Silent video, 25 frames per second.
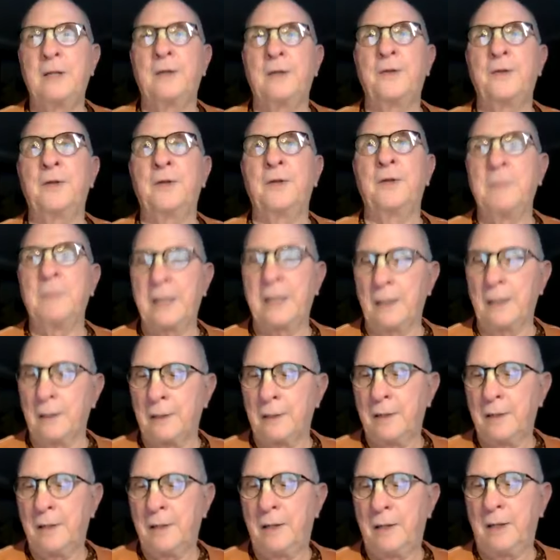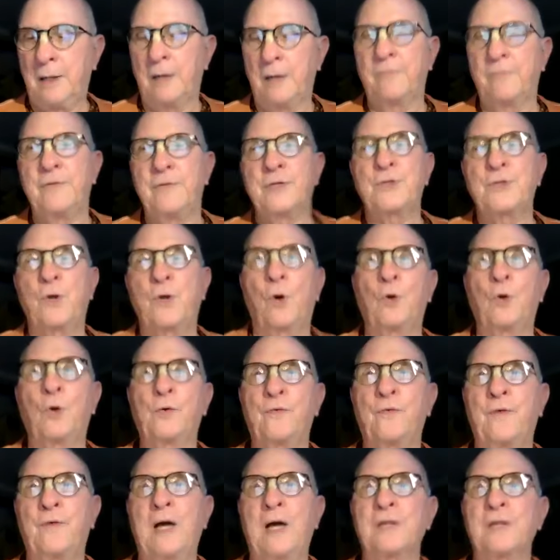middle of this whole
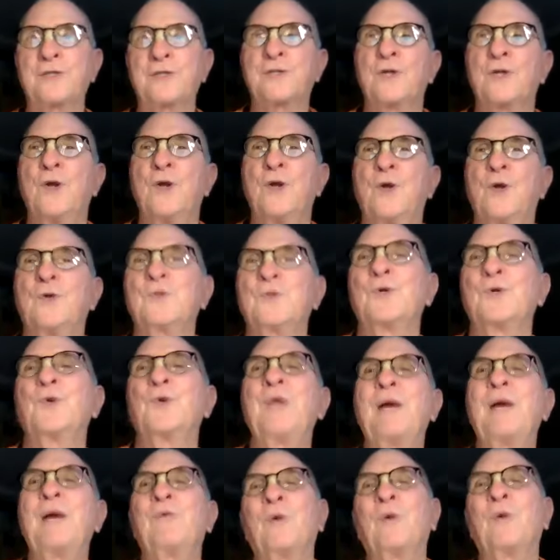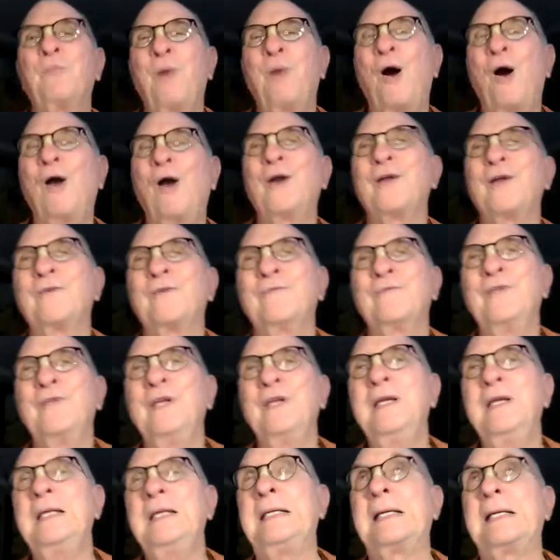fuss. So they were part of
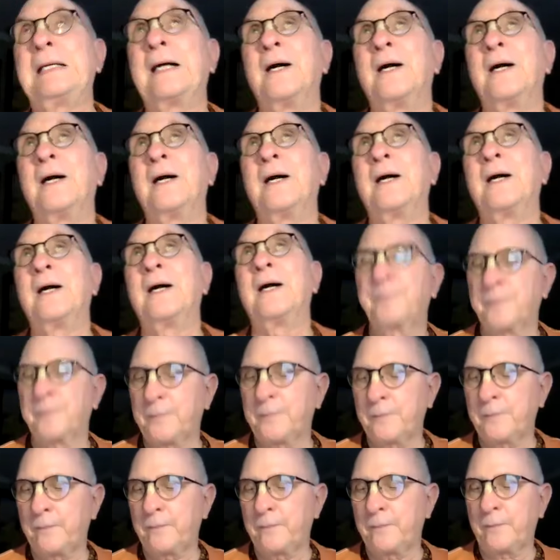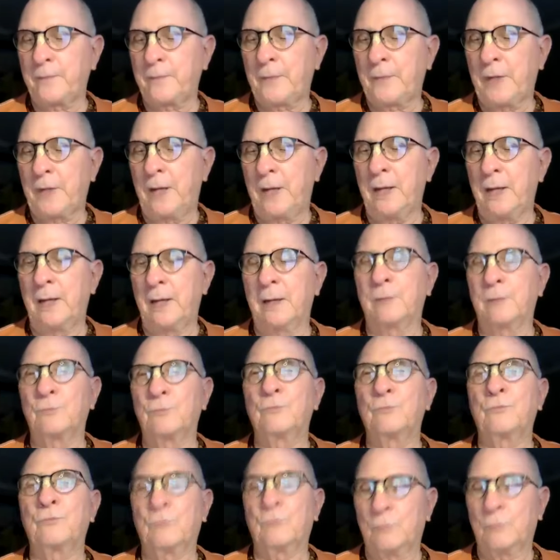the uh,
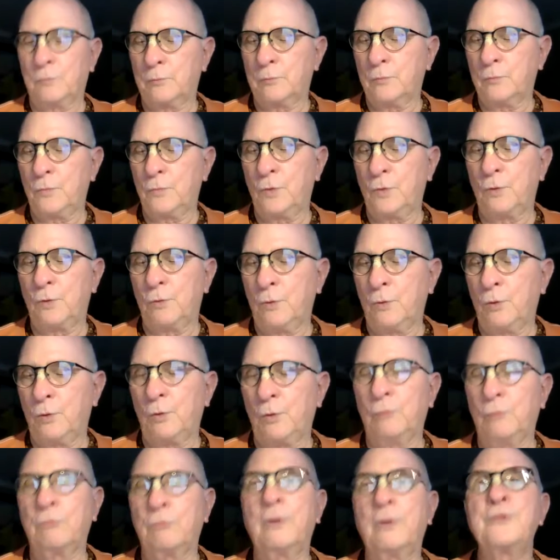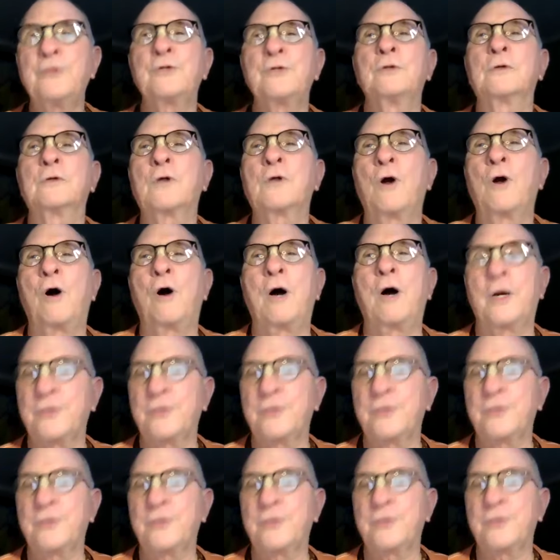original
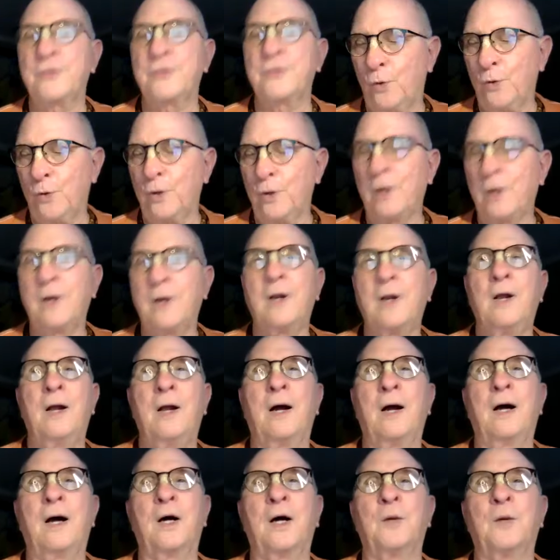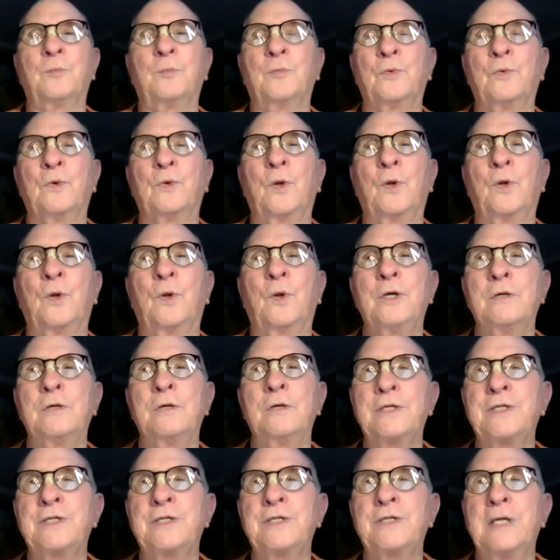cause for Lord
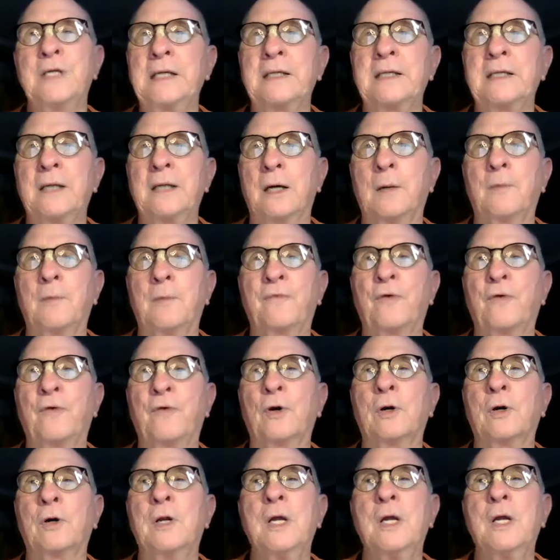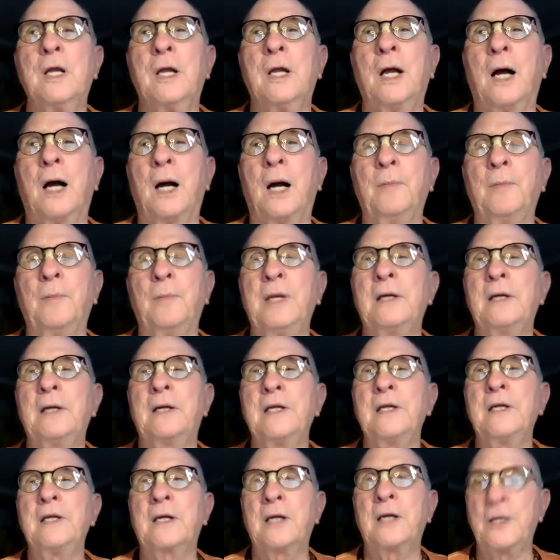Nrsimha, for
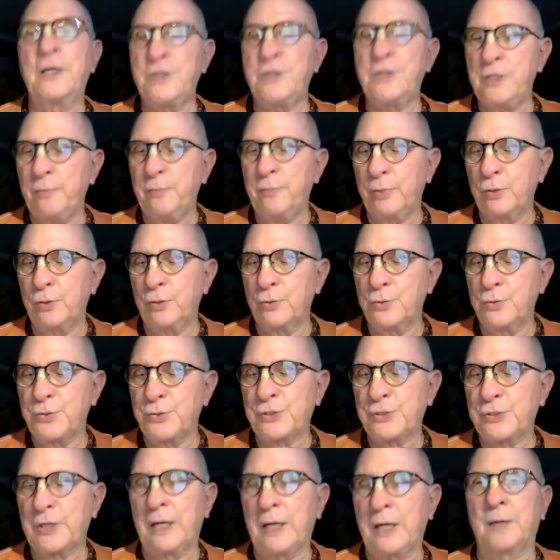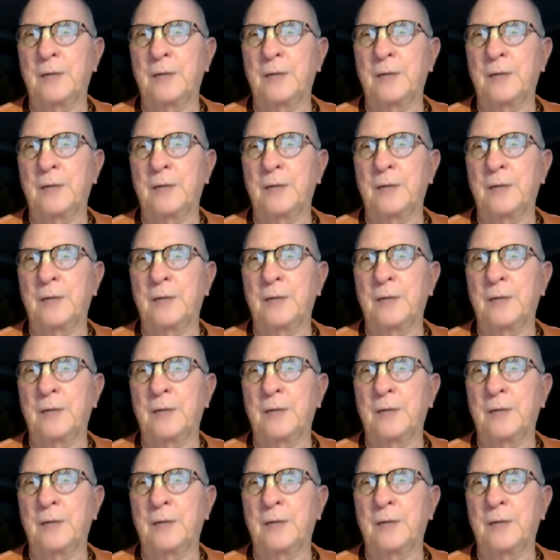Hiranyakashipu's